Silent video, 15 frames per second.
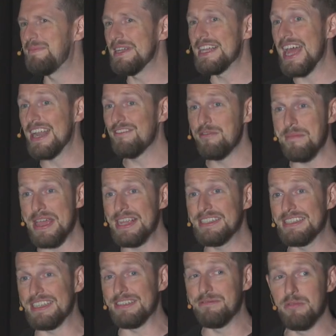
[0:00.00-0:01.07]
been kind of
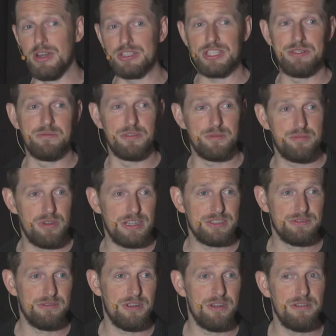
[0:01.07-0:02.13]
amazing watching
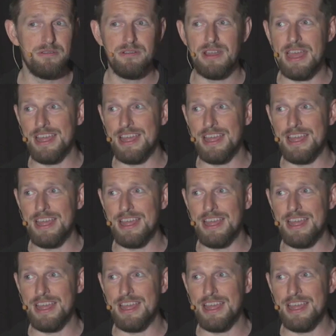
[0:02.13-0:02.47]
WordPress grow